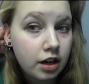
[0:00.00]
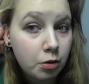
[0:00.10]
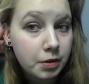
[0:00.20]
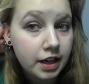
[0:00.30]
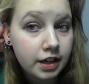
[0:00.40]
and
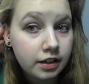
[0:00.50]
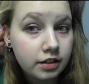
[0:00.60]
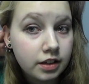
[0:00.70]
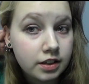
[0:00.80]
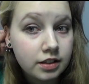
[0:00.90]
I'll be getting
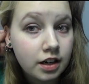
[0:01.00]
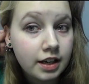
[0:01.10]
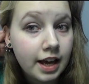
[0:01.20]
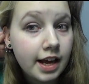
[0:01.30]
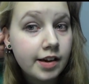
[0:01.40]
this
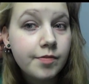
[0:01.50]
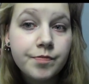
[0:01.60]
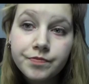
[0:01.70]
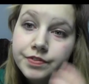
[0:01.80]
done again.